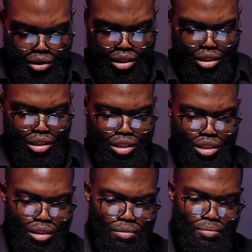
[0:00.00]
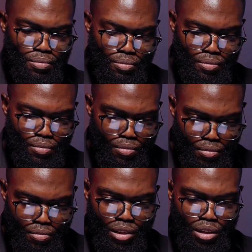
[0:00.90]
this is,
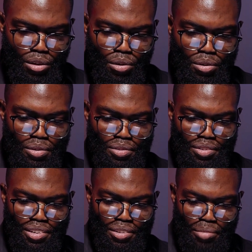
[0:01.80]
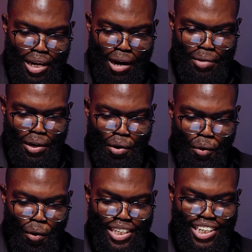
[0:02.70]
you know, becoming
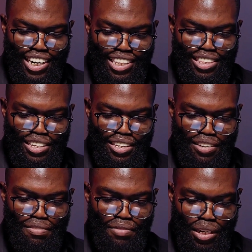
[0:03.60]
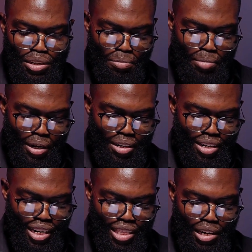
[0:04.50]
quite a lengthy video, but
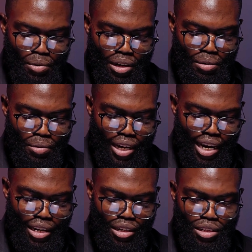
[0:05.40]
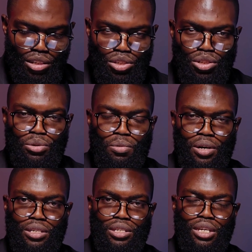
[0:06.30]
I think we're, we're headed
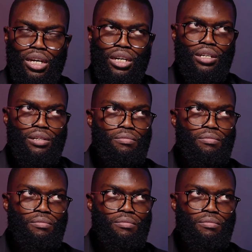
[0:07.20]
towards the end.